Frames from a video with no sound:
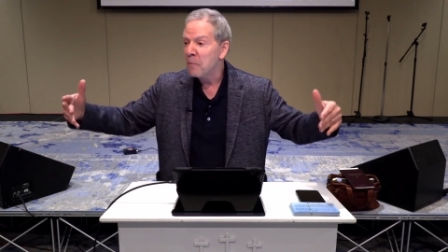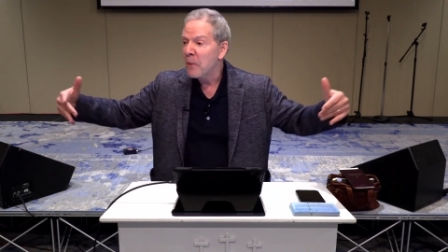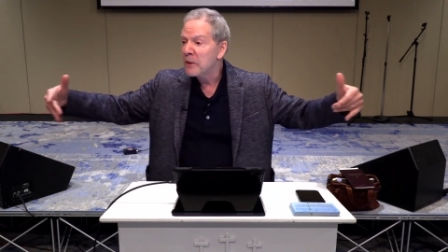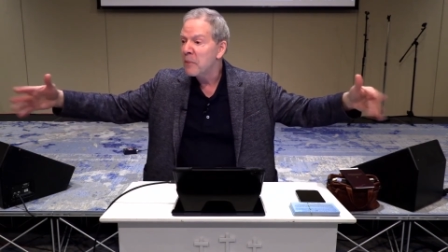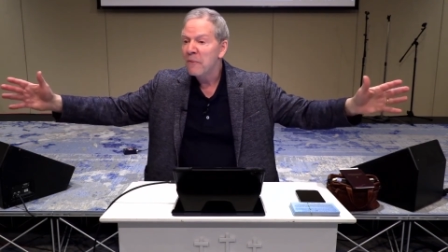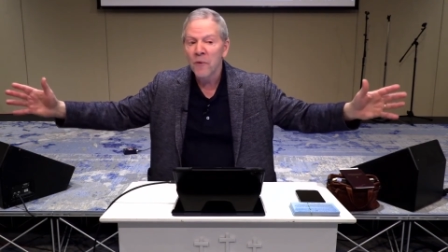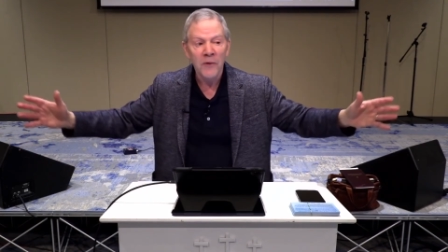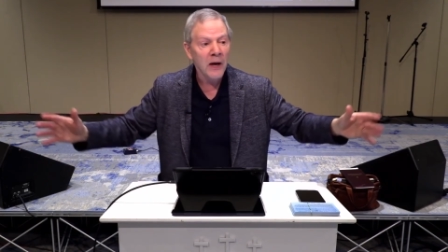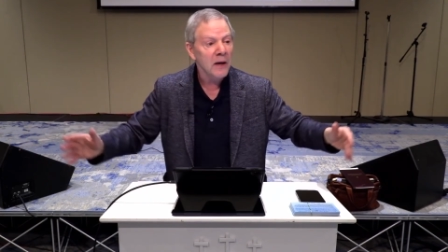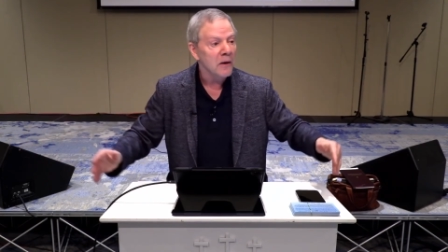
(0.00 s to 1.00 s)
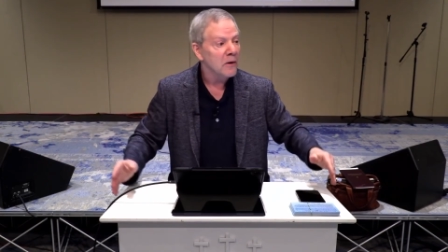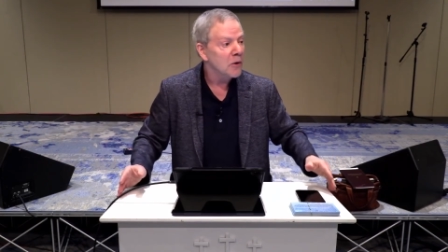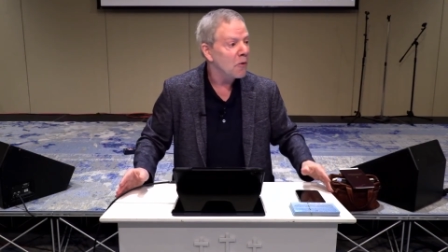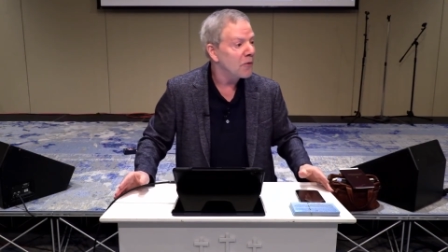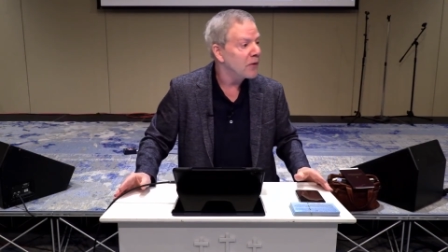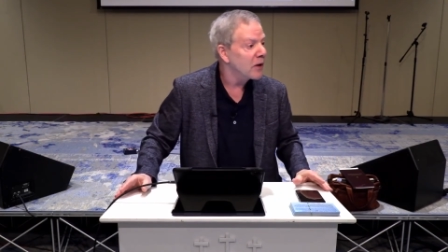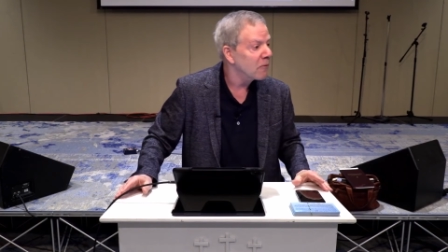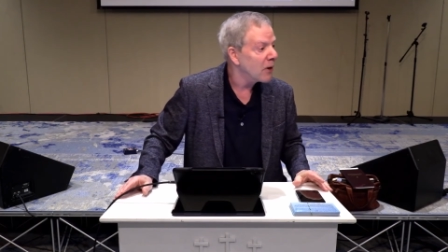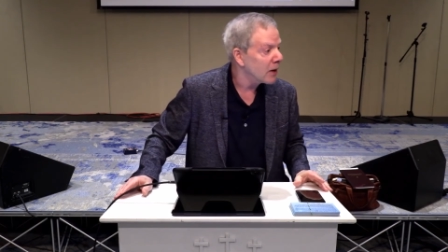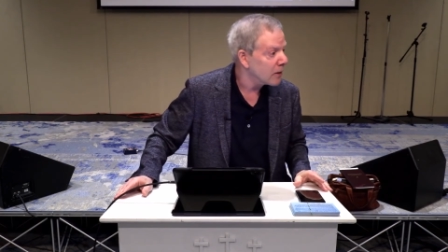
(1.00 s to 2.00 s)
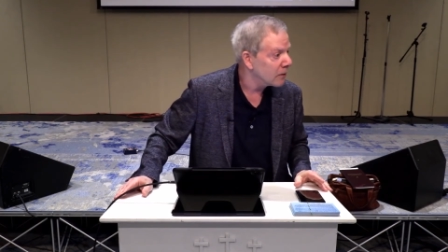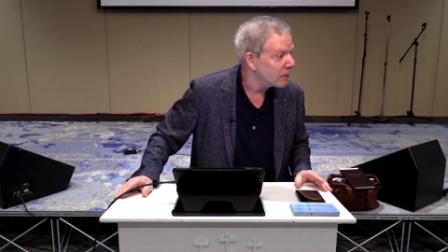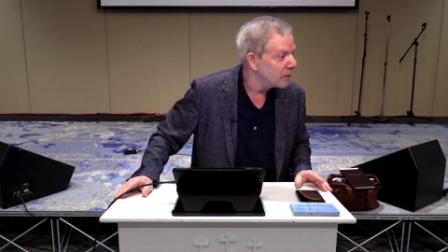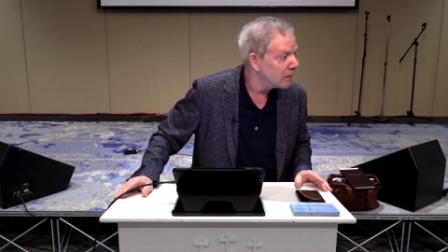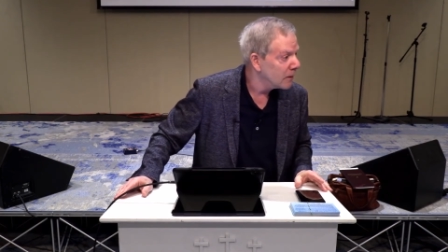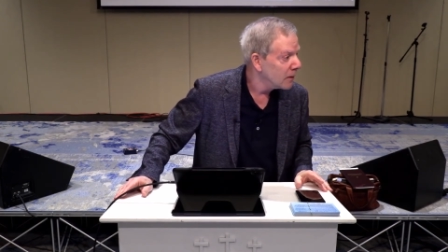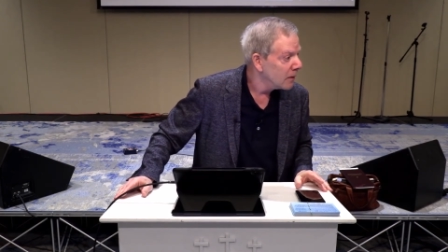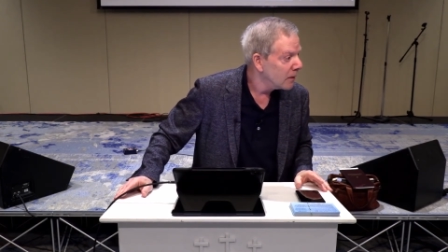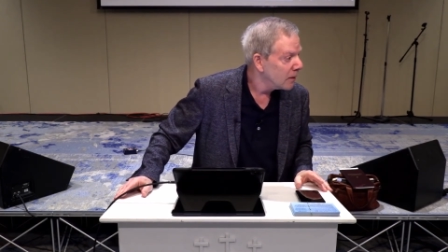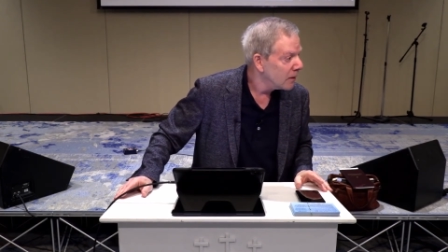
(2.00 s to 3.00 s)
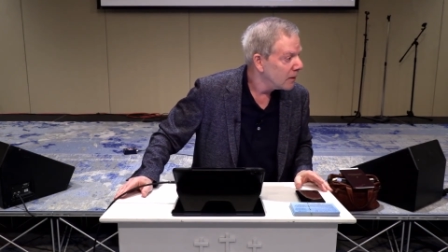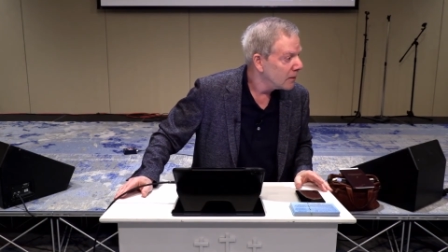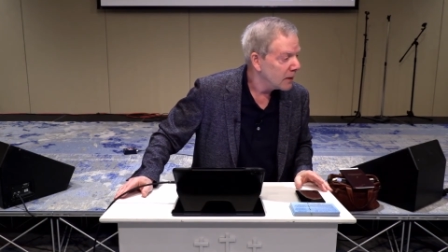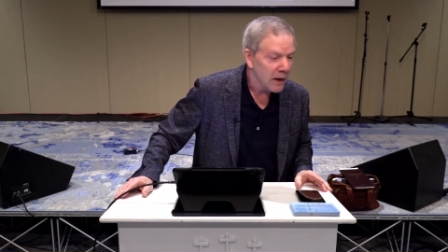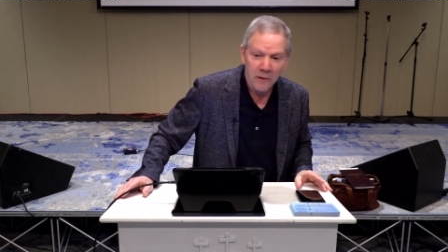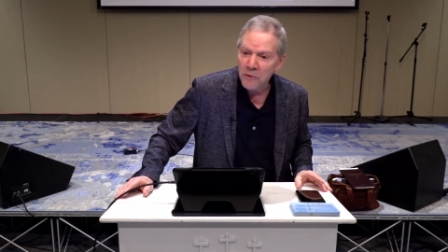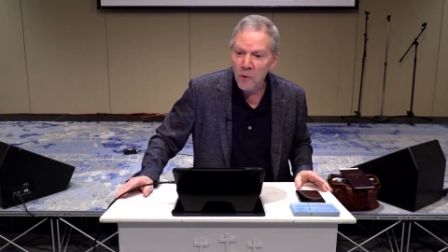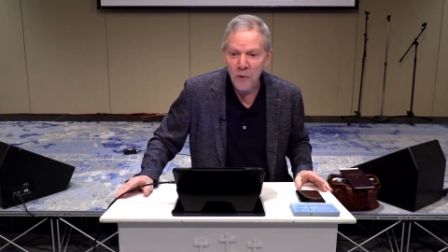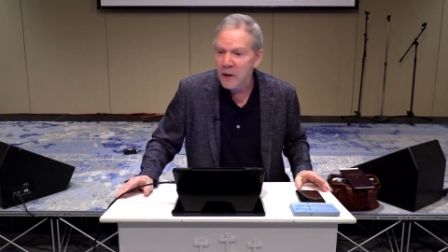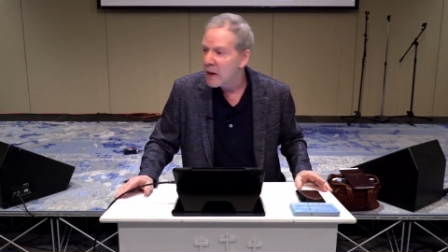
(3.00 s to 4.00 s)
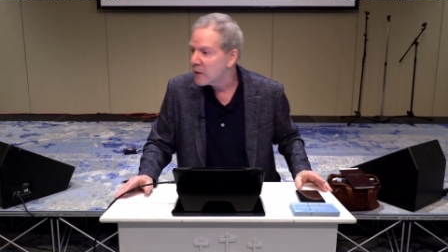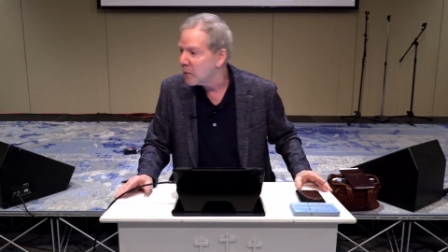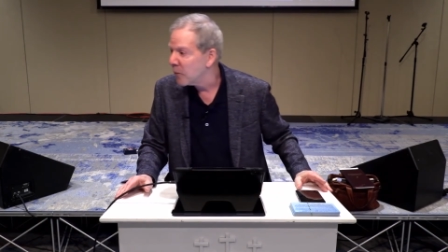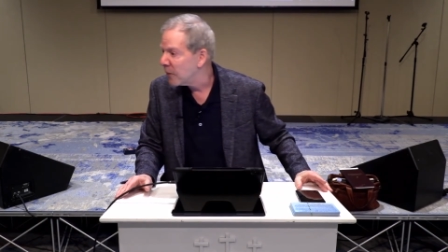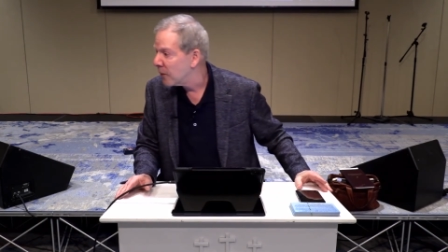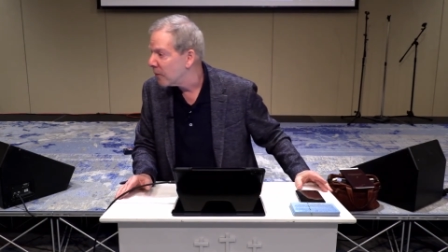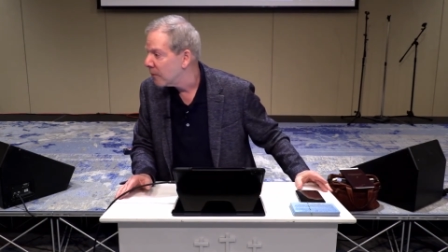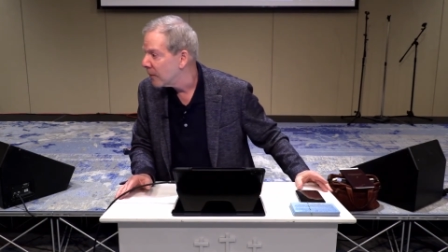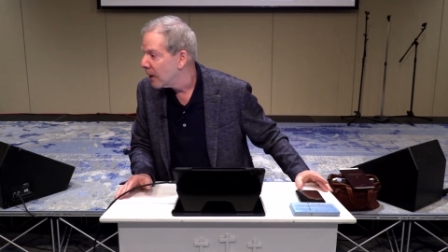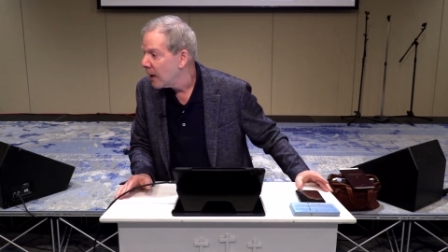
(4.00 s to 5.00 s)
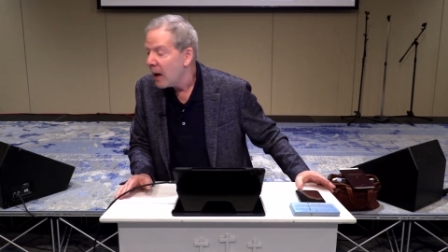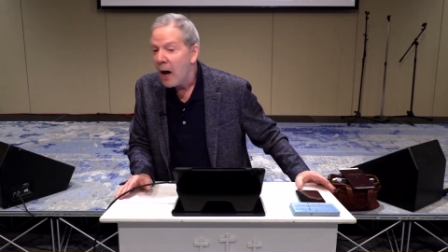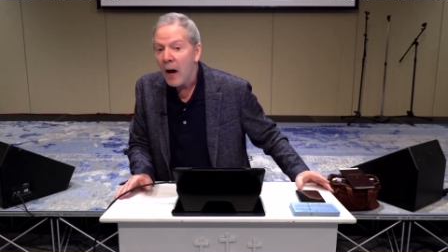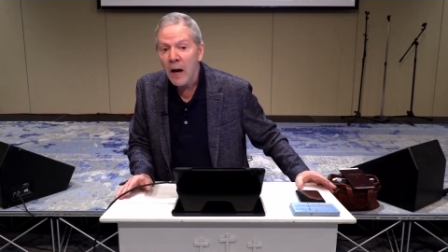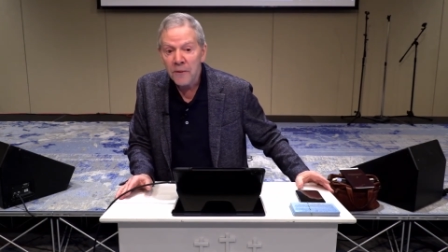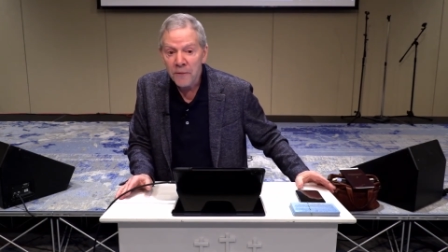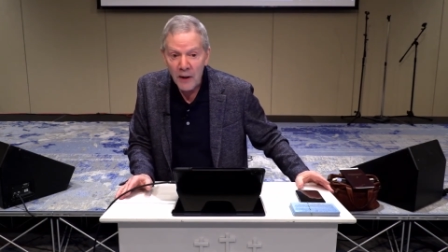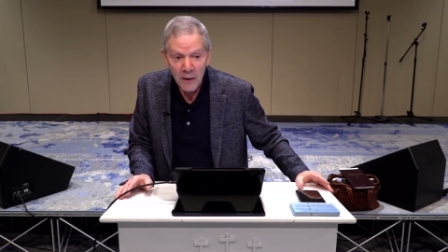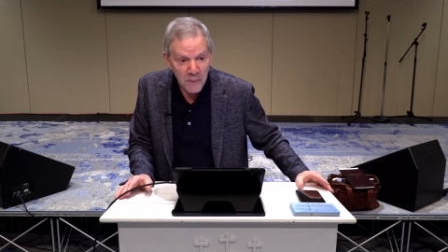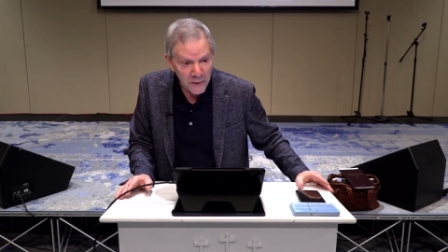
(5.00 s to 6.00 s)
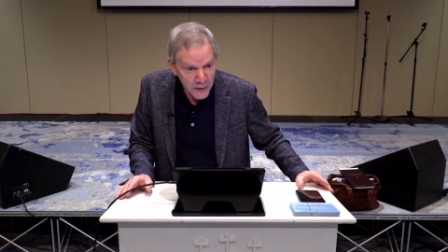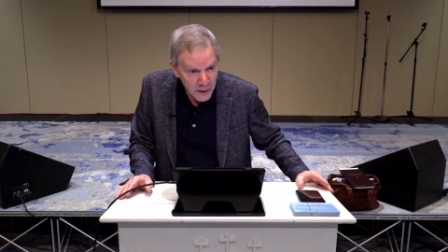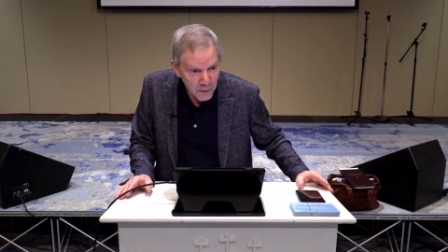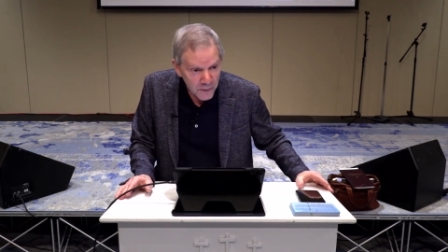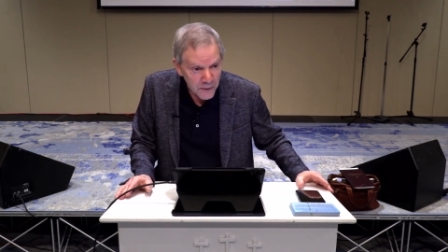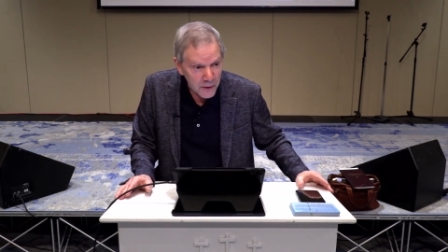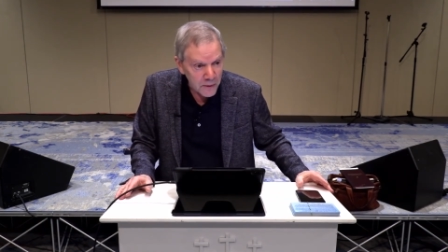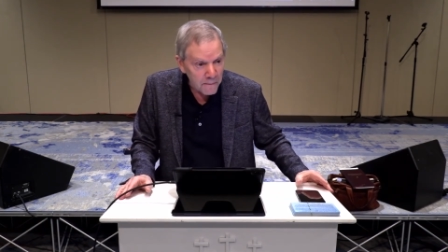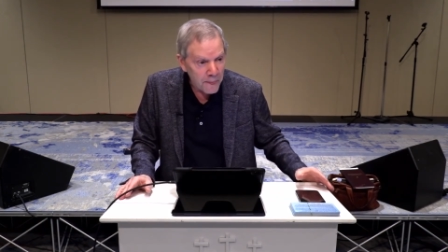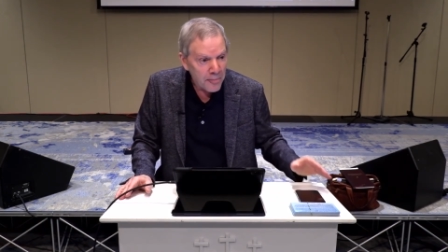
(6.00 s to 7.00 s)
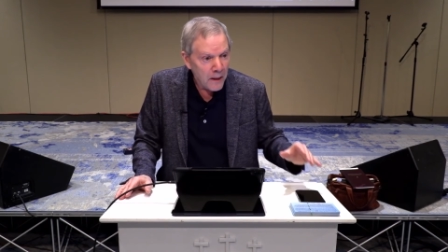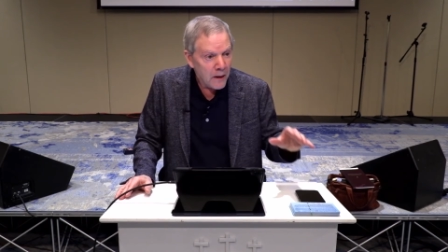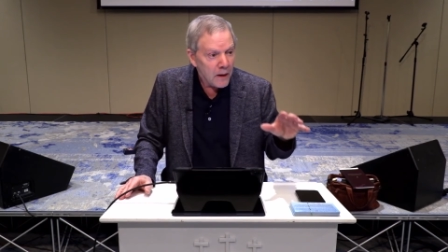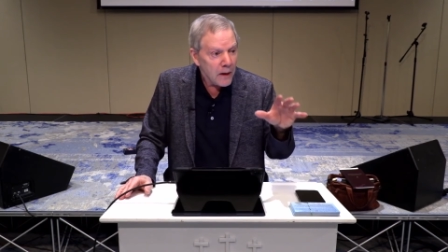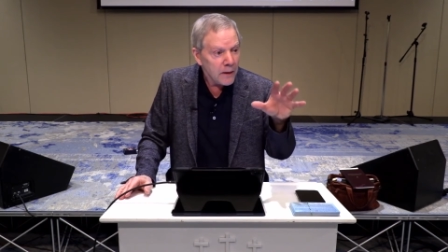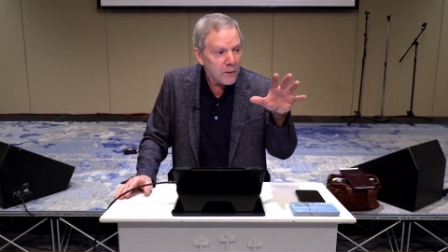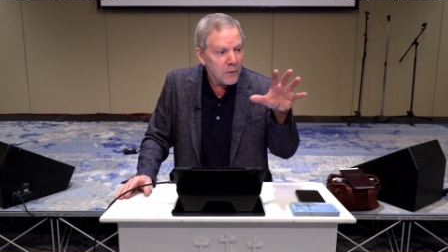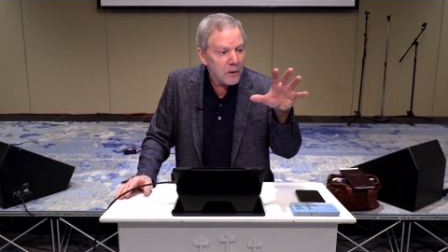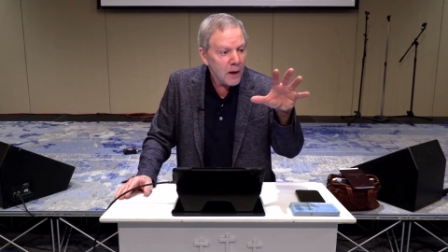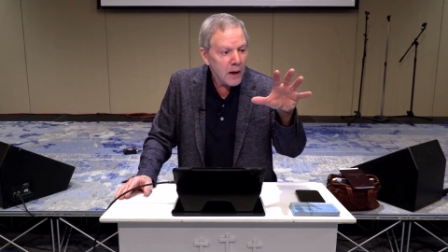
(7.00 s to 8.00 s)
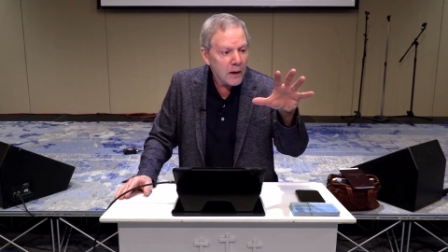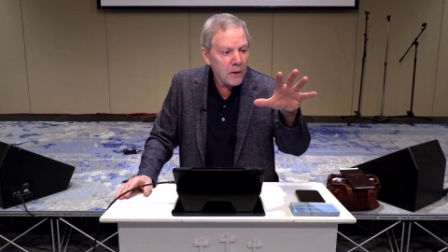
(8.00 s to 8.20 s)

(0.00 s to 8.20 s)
much before that, it's so theoretical that it has no connection with you. I've been thinking about this. In other words, I